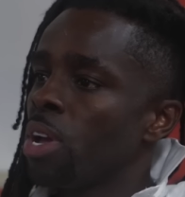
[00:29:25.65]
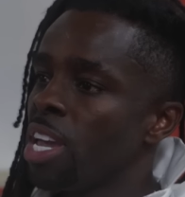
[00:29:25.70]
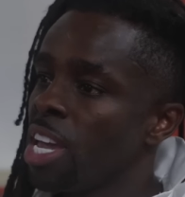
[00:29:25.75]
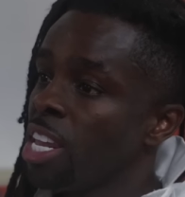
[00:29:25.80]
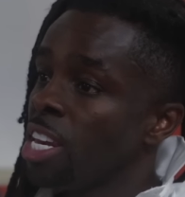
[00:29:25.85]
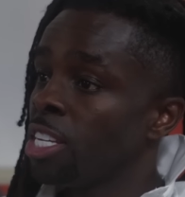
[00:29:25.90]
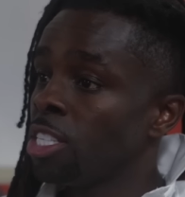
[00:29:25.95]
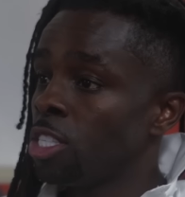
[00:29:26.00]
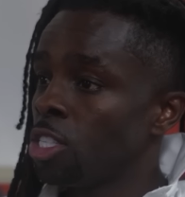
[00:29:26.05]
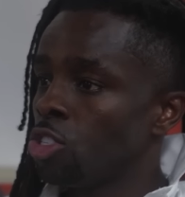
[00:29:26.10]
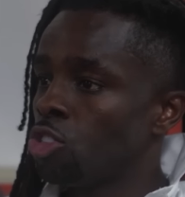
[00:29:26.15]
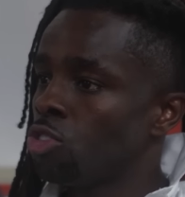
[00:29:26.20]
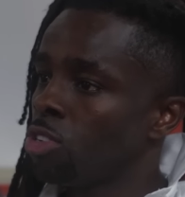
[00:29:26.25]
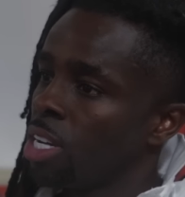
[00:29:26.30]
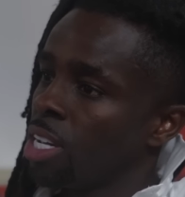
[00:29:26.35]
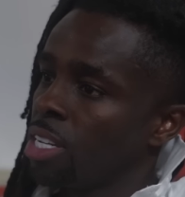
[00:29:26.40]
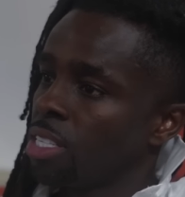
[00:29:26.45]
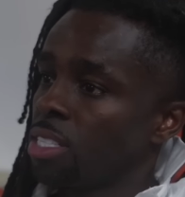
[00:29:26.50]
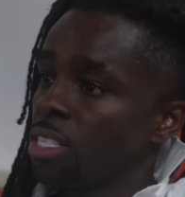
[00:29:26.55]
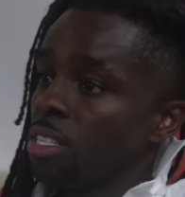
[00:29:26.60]
energy
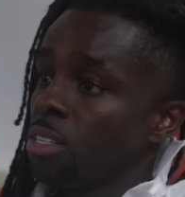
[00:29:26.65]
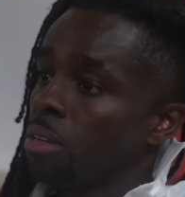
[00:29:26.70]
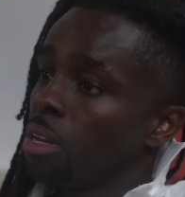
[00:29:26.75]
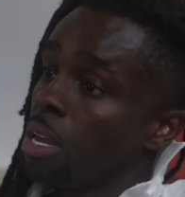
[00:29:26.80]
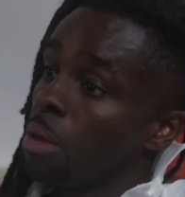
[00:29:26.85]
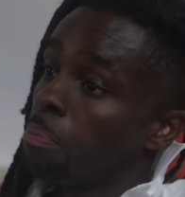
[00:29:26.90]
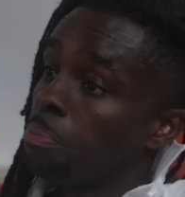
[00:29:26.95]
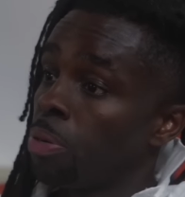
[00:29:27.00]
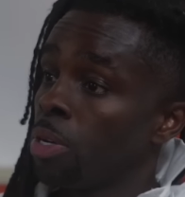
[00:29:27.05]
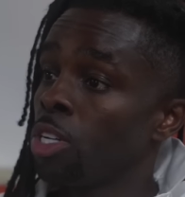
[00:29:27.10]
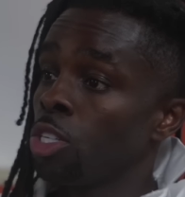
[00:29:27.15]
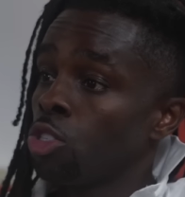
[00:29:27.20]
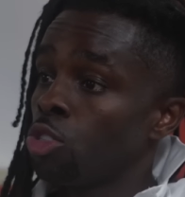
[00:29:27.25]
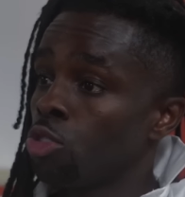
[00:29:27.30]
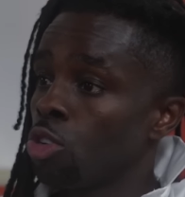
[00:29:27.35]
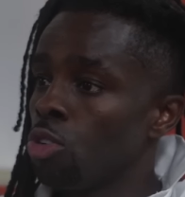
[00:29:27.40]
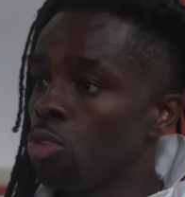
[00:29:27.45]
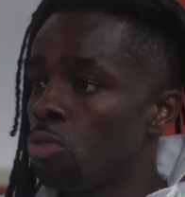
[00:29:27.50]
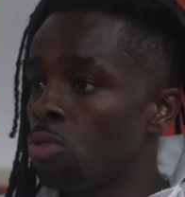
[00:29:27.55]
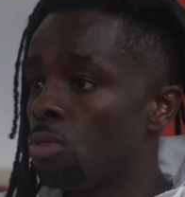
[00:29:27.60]
drinks and push
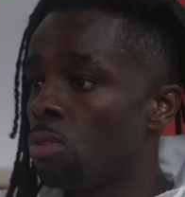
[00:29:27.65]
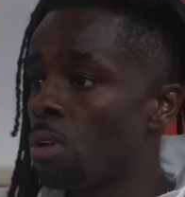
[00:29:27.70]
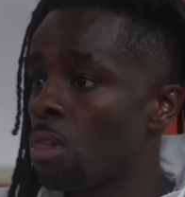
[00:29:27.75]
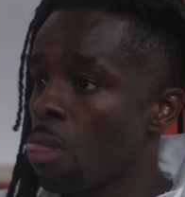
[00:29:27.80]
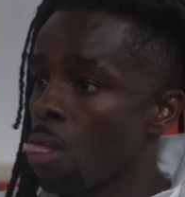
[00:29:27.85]
through.